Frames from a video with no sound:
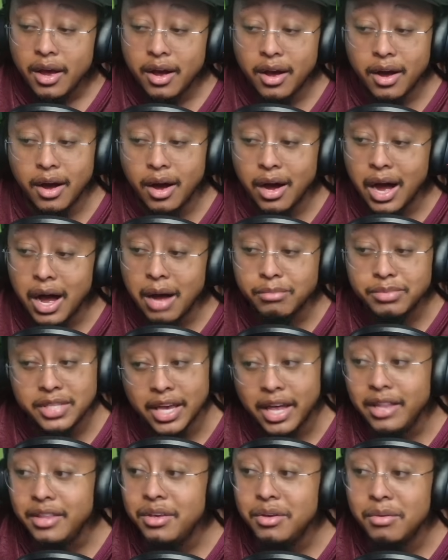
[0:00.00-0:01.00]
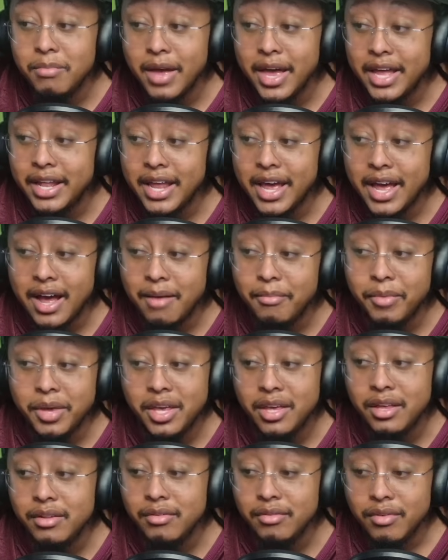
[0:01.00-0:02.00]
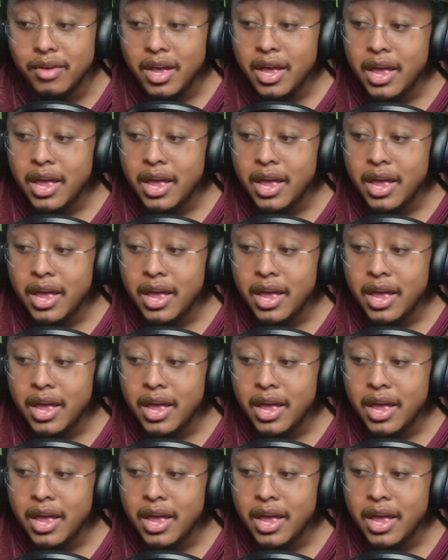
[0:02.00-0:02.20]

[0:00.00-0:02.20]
I'm telling you, man, that, I mean,